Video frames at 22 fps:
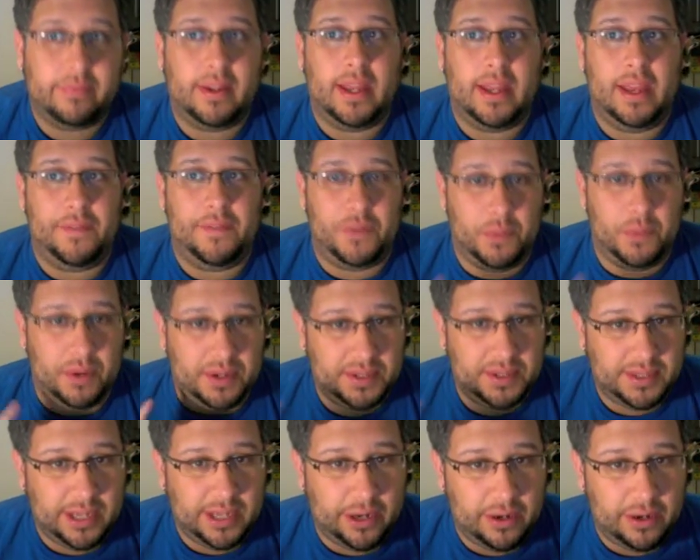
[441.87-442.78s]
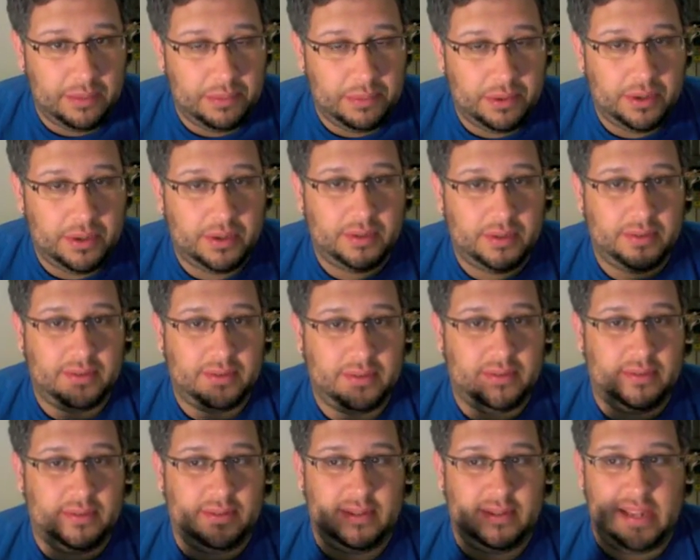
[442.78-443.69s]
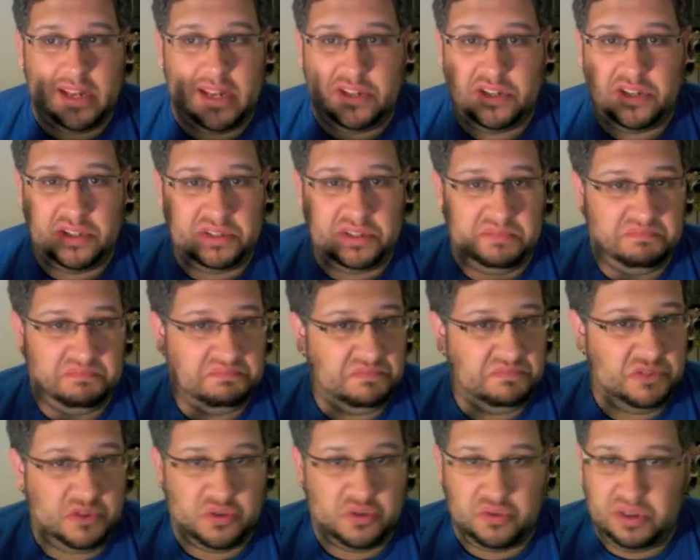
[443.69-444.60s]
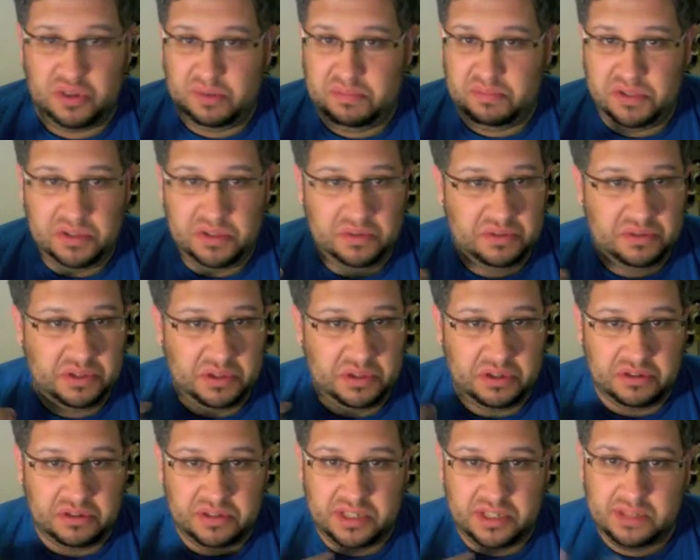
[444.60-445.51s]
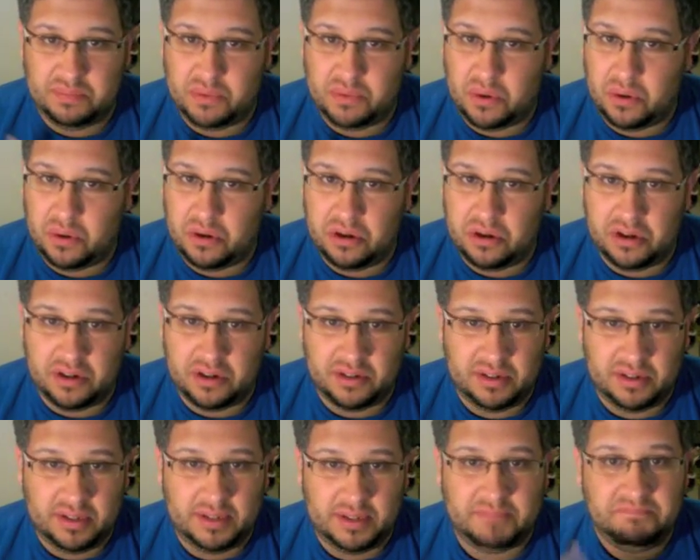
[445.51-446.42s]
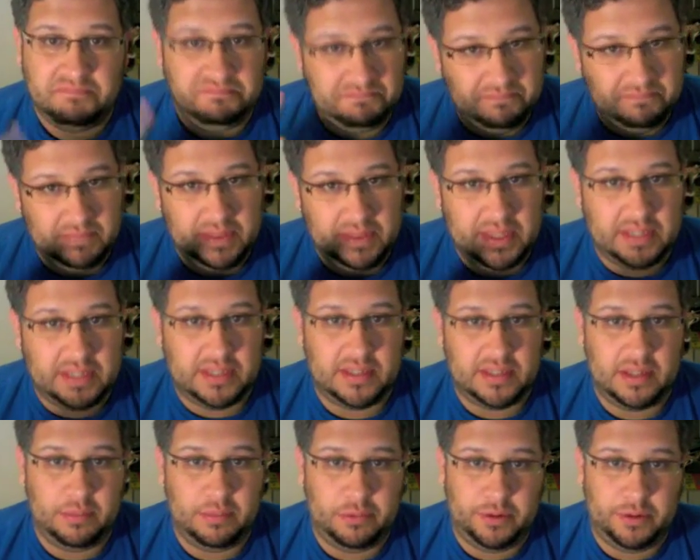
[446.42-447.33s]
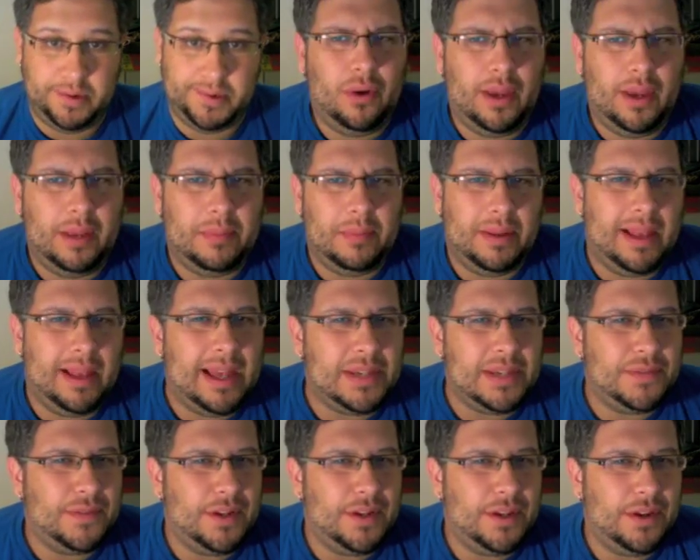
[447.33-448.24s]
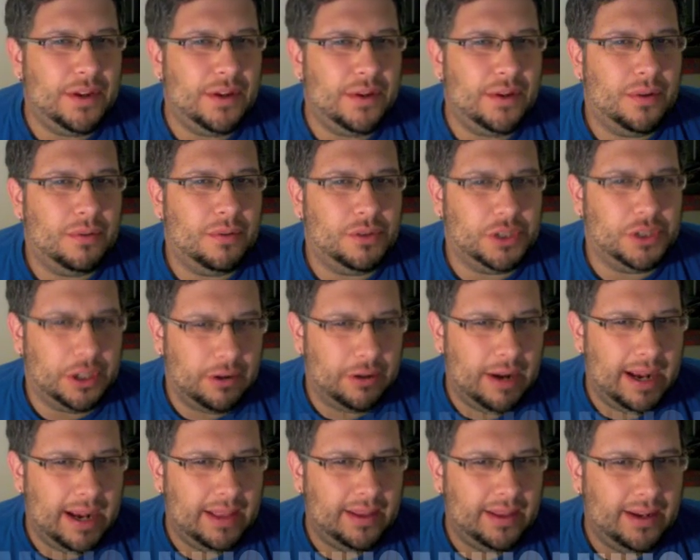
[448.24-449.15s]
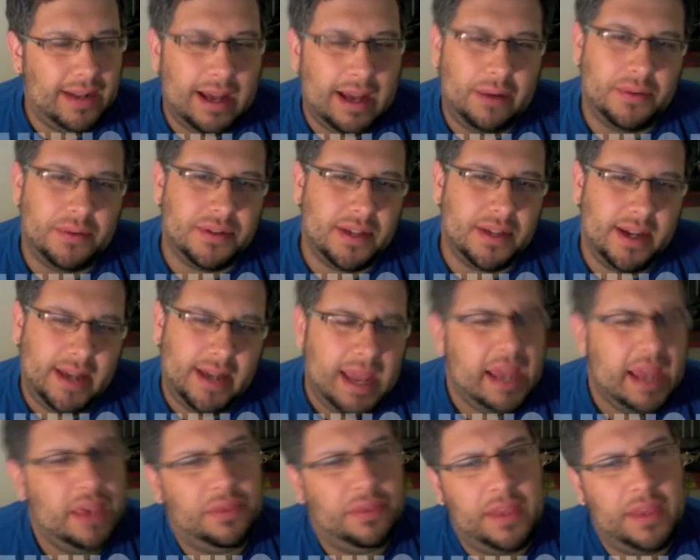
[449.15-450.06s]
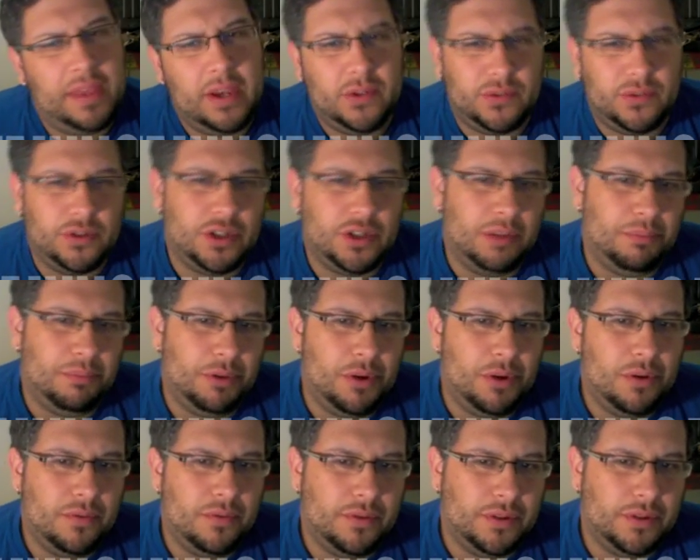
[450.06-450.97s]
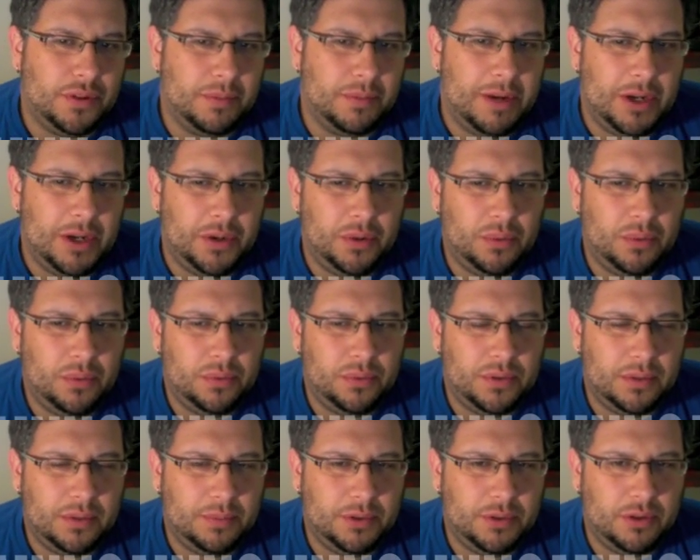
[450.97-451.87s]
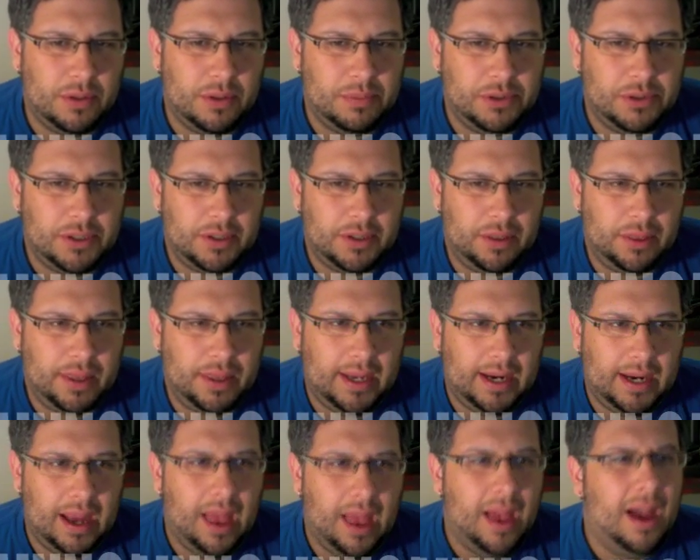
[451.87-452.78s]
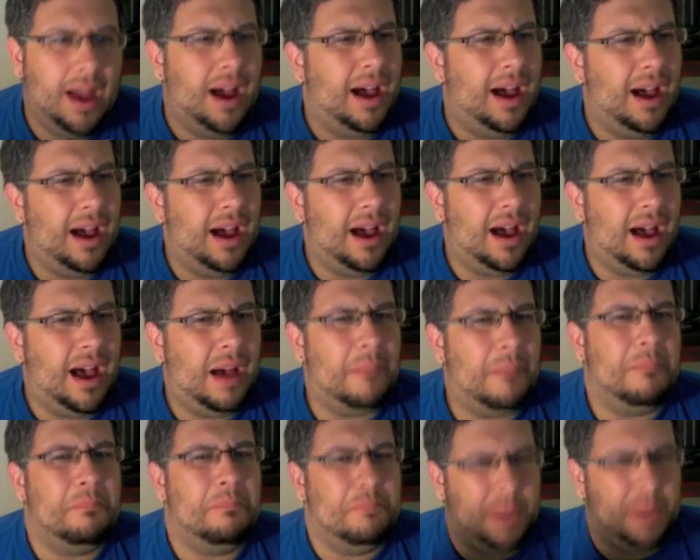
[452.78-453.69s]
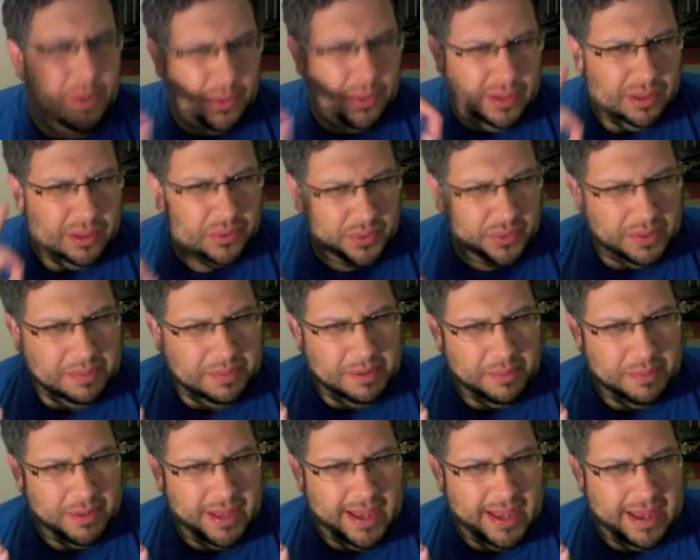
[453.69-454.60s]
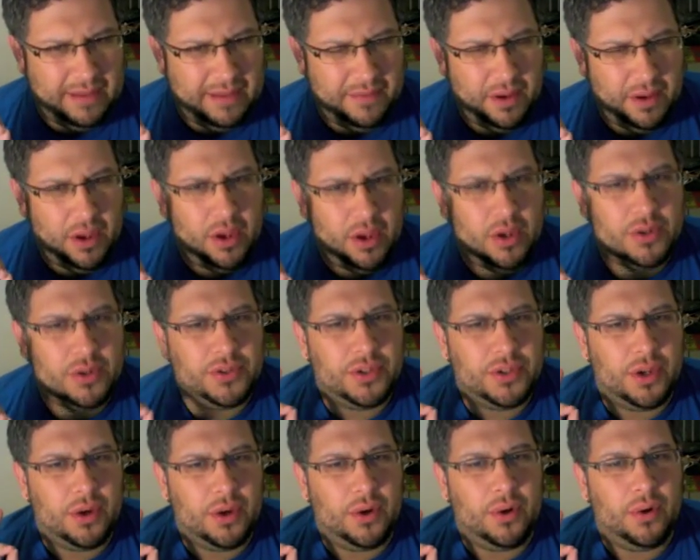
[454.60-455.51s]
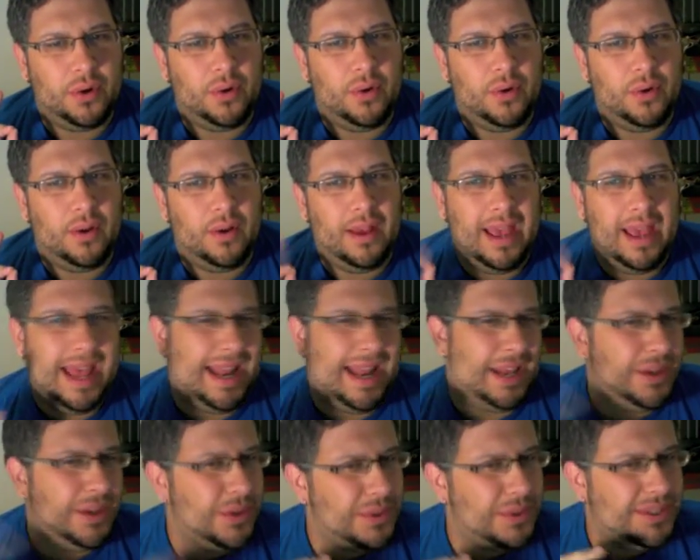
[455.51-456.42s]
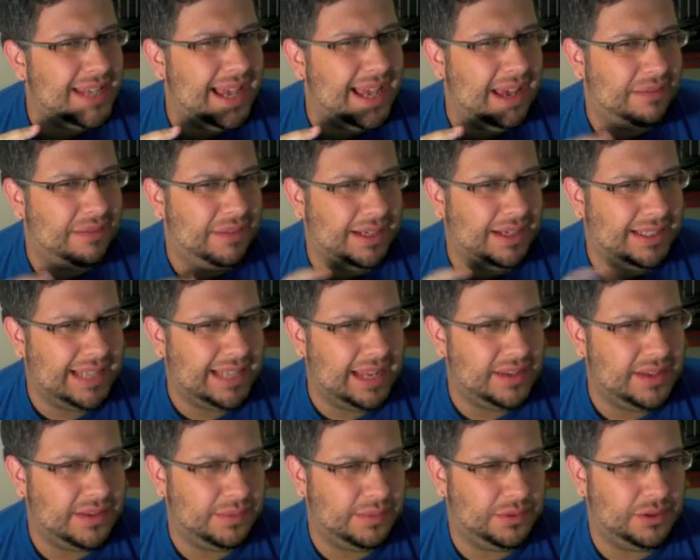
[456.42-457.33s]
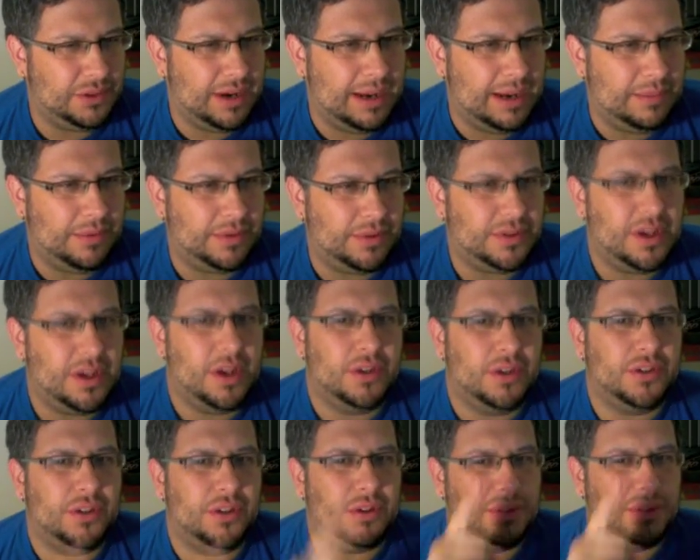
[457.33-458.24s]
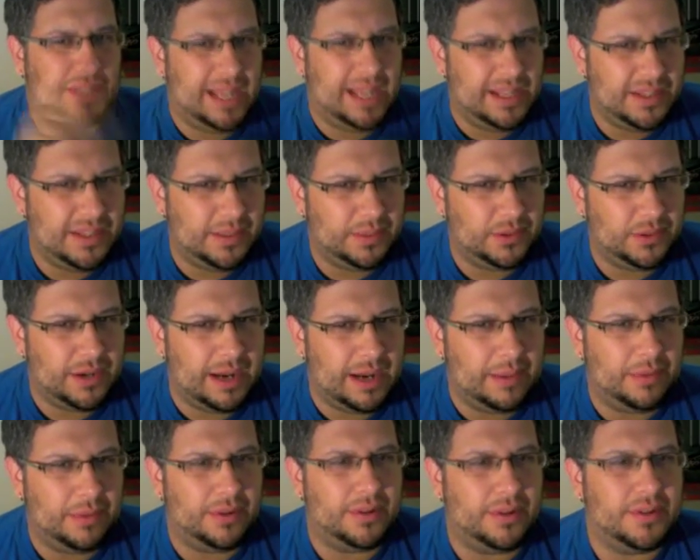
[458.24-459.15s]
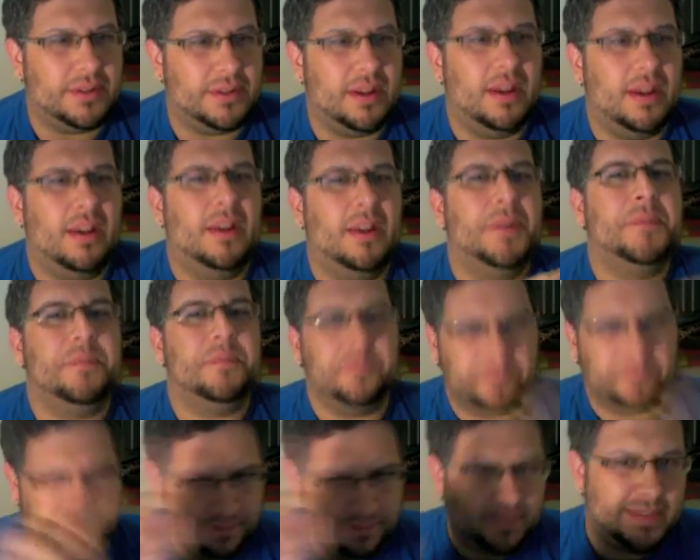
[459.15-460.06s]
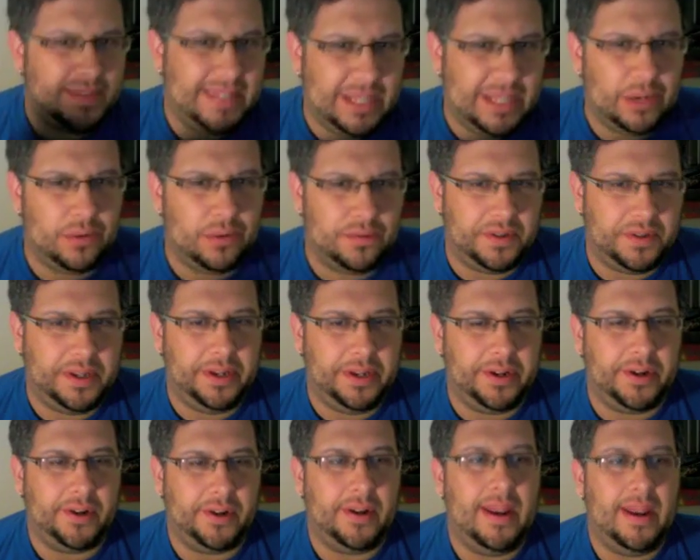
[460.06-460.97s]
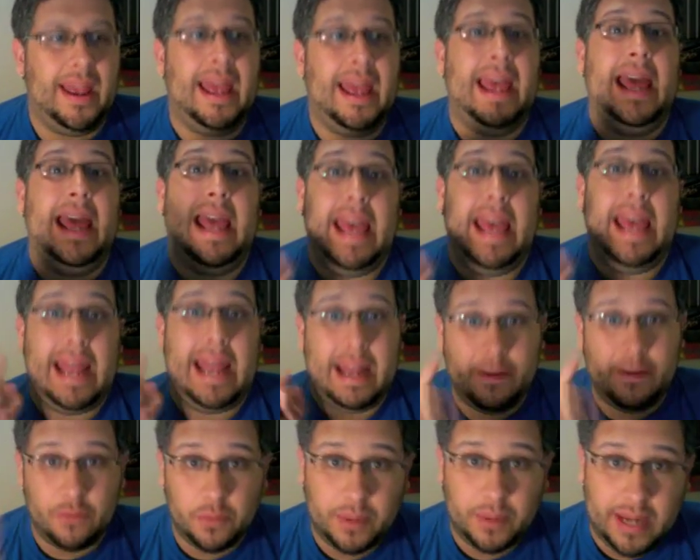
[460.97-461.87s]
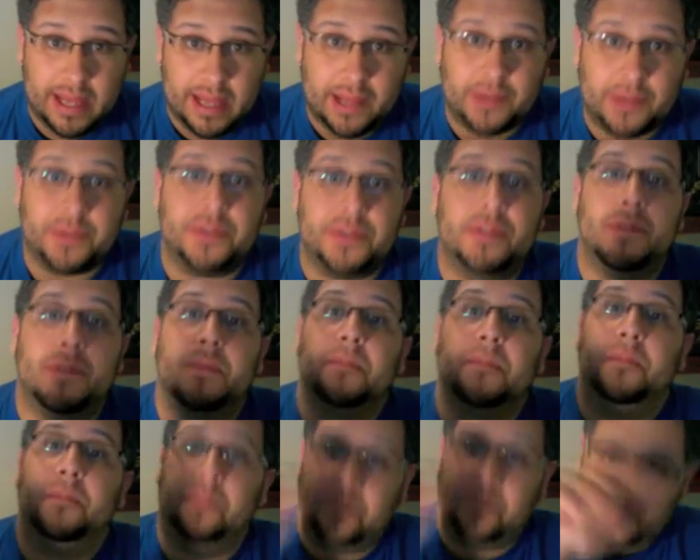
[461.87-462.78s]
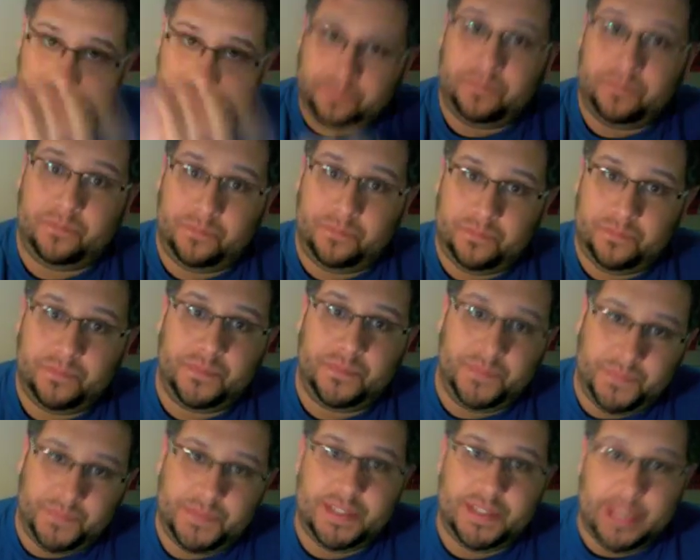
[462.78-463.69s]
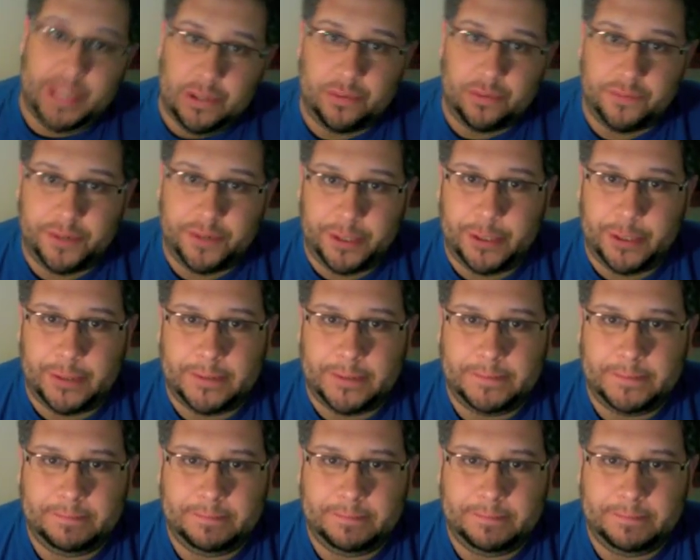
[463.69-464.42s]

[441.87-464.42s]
If you want a scary book that just creeps you to your deep core, this is the book. In my last video, Shutter Island, I was like, hey, thanks for jumping over to my new subscription thing. But only 3 people have. So, and I used to have like 10 subscribers. So those 10 subscribers, get over here. And everyone else, get over here.